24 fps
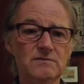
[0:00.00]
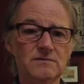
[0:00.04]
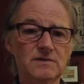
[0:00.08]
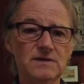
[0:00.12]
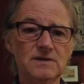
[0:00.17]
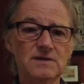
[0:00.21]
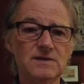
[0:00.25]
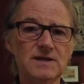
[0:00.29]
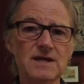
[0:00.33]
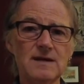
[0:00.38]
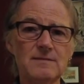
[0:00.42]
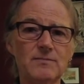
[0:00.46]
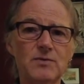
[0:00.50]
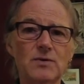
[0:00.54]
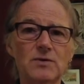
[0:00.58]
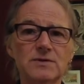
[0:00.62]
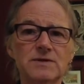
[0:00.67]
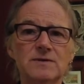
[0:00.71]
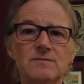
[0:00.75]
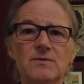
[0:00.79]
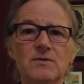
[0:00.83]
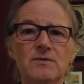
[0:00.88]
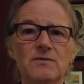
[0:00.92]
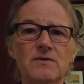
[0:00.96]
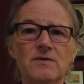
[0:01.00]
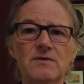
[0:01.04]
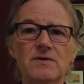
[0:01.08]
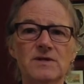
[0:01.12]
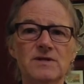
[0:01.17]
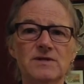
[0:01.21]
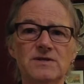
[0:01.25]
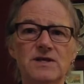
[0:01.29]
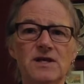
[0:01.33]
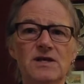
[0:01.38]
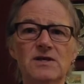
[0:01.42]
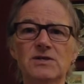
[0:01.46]
Is that possible that they
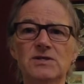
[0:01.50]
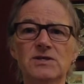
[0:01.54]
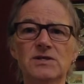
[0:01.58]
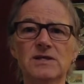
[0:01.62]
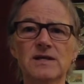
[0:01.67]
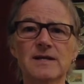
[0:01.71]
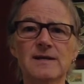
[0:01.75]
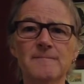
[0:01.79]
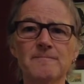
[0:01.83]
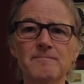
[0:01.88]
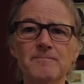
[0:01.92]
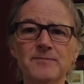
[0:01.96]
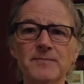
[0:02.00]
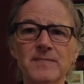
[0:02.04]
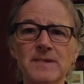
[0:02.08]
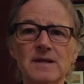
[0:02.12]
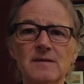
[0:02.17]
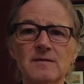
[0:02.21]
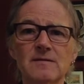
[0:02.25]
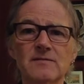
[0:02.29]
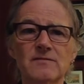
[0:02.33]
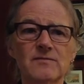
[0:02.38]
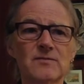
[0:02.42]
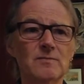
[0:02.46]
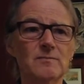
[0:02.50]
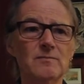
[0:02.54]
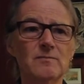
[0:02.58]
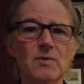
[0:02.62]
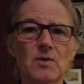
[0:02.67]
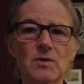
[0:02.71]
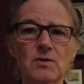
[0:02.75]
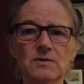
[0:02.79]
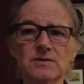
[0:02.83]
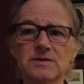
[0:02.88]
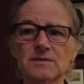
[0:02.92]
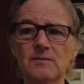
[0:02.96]
change from
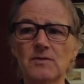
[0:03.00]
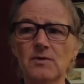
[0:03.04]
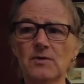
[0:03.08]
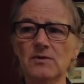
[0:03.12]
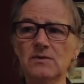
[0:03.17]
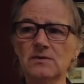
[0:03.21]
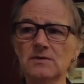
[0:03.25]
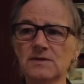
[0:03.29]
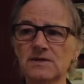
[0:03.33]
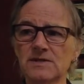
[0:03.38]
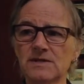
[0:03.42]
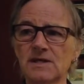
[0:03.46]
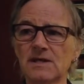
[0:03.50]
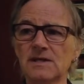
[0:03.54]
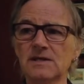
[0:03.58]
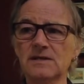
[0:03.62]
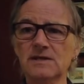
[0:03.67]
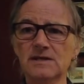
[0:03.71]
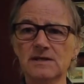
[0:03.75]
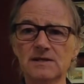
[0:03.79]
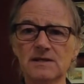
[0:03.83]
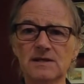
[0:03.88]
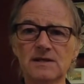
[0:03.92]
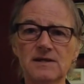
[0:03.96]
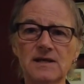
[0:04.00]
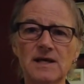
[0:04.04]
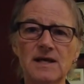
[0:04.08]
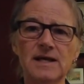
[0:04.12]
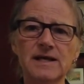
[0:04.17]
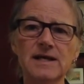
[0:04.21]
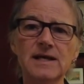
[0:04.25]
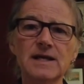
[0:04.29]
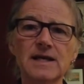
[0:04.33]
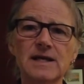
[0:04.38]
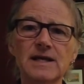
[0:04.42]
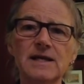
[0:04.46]
bottle to bottle? Is that that
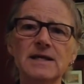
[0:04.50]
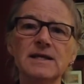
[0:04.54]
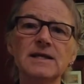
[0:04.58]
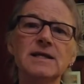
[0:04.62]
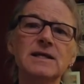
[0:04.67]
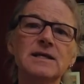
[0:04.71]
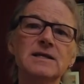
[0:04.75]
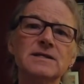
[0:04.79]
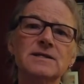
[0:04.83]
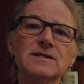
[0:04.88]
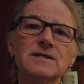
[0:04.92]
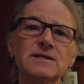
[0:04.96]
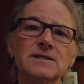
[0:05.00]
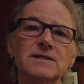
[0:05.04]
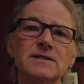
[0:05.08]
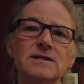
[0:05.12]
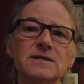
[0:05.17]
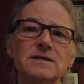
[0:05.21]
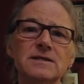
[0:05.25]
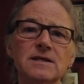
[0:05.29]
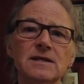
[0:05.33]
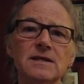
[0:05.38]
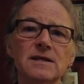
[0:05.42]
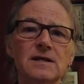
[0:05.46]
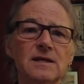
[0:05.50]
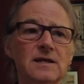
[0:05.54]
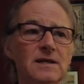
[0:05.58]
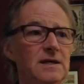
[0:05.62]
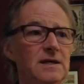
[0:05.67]
kind of inconsistency?